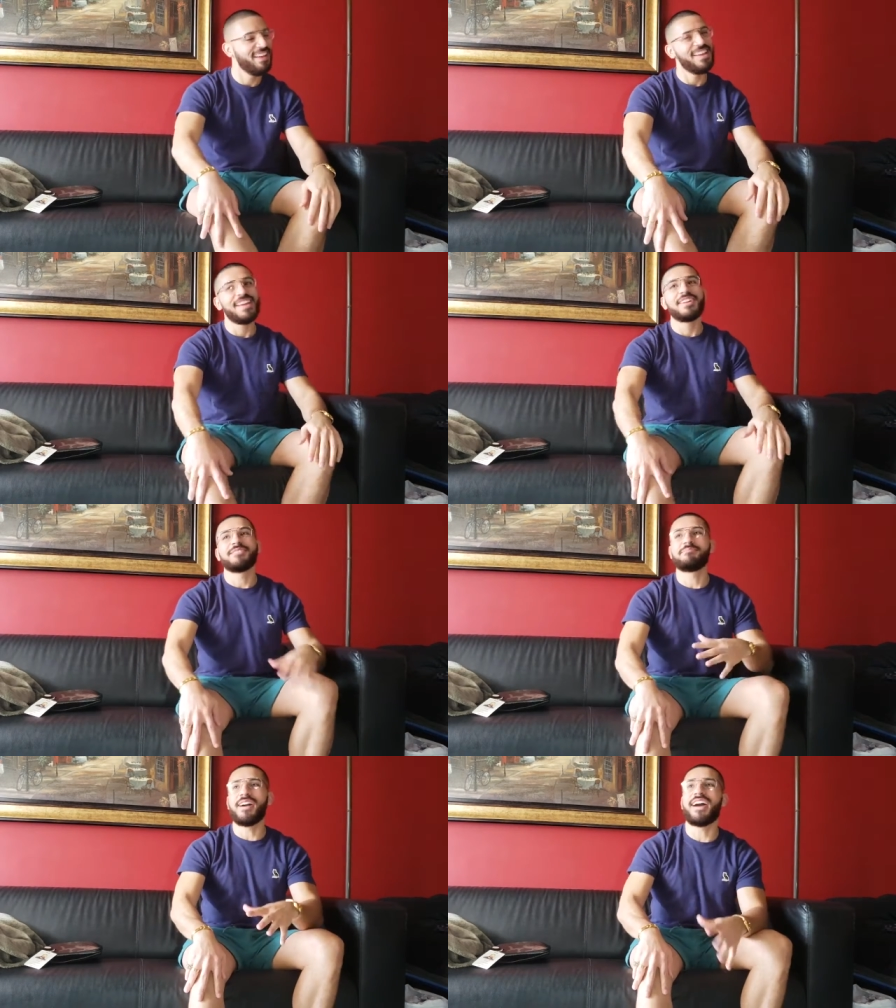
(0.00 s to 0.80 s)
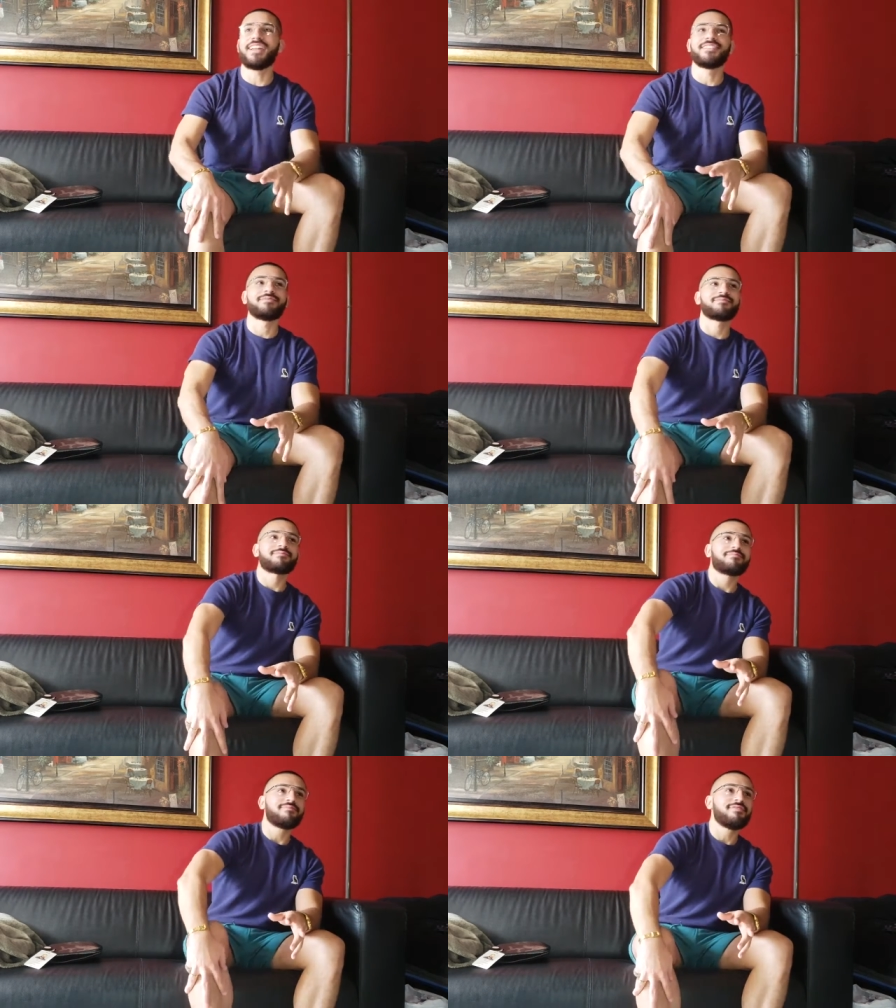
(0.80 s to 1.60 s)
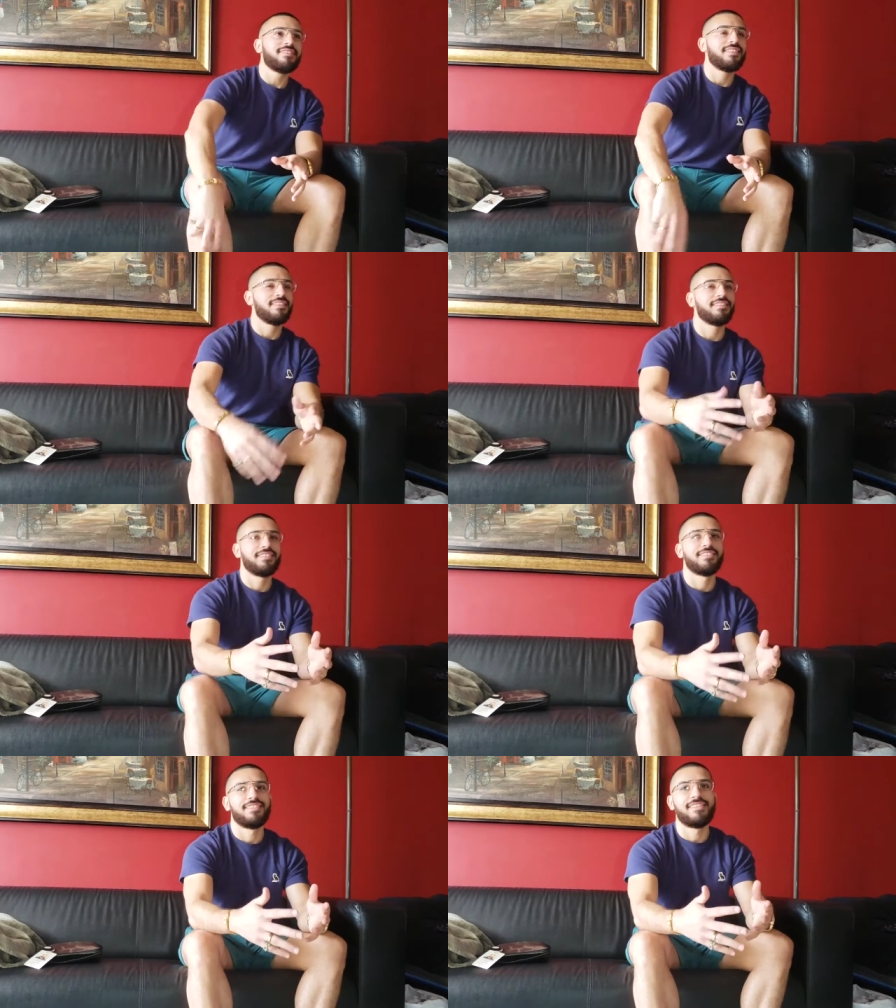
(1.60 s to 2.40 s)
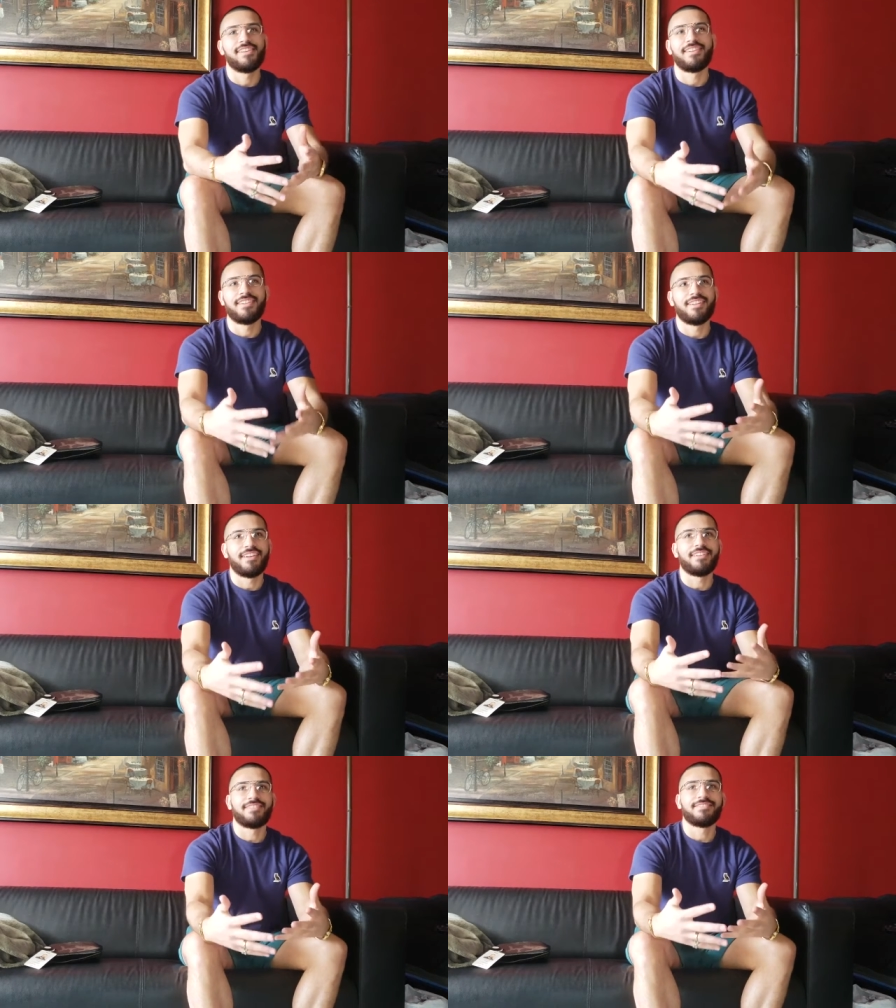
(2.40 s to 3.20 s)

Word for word: just give bad. me three, Jordan. I know you're about to go off, but just give me three.